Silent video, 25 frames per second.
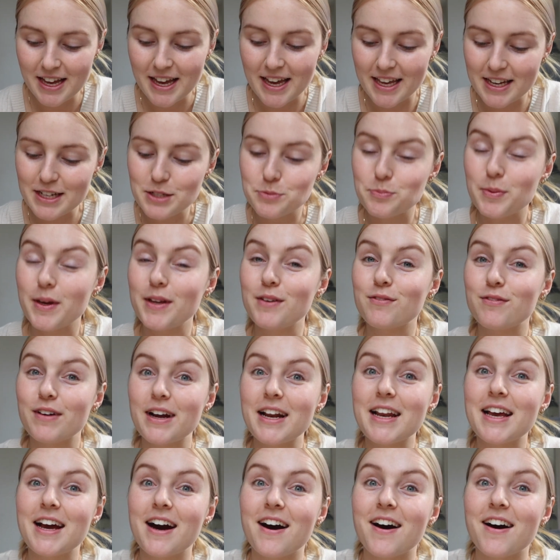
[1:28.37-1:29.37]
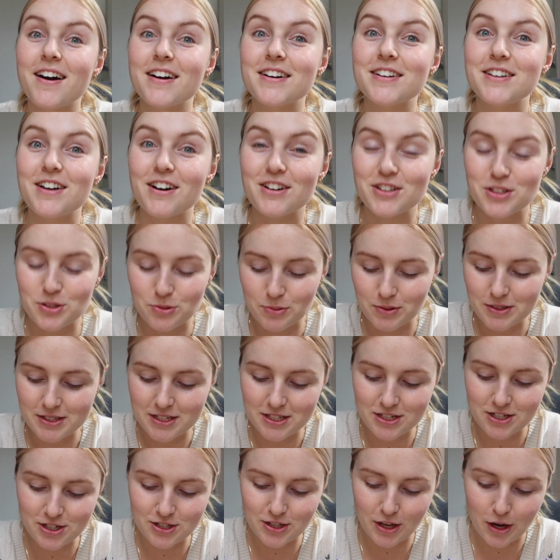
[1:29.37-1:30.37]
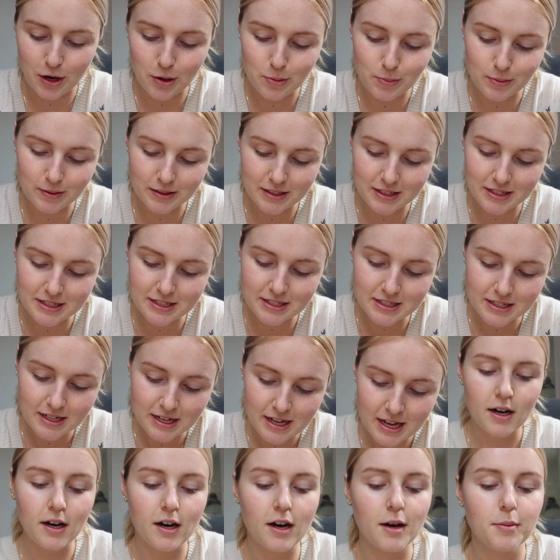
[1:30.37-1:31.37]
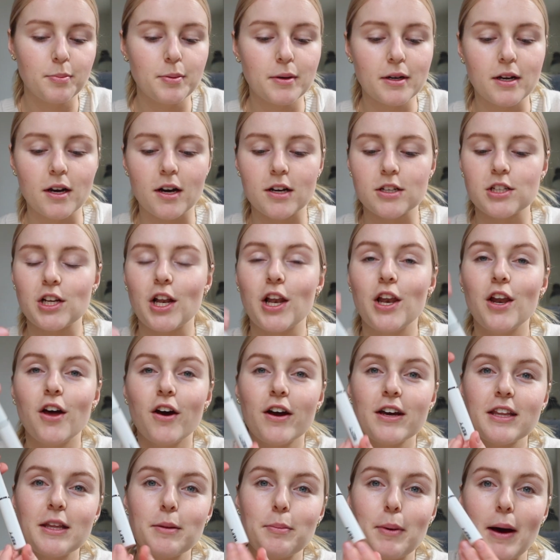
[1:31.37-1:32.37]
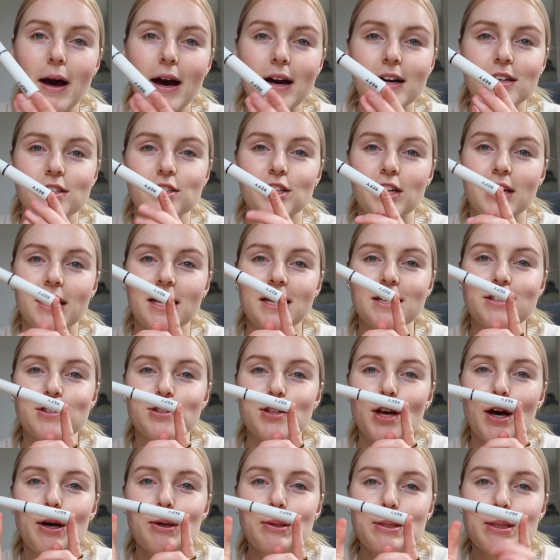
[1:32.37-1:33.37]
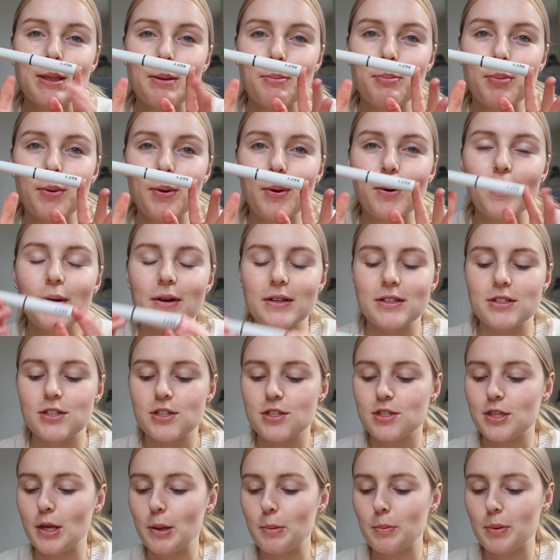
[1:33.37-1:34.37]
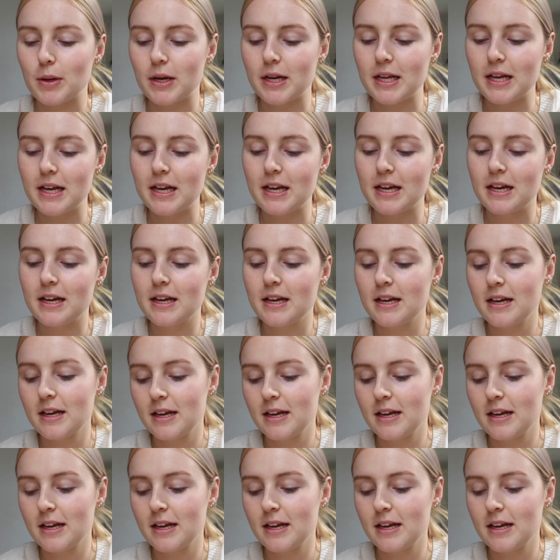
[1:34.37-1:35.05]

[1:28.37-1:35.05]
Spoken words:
It has been really hard not to want to just open these. Oh my gosh, look at the packaging. It's so simple. It's just so pretty.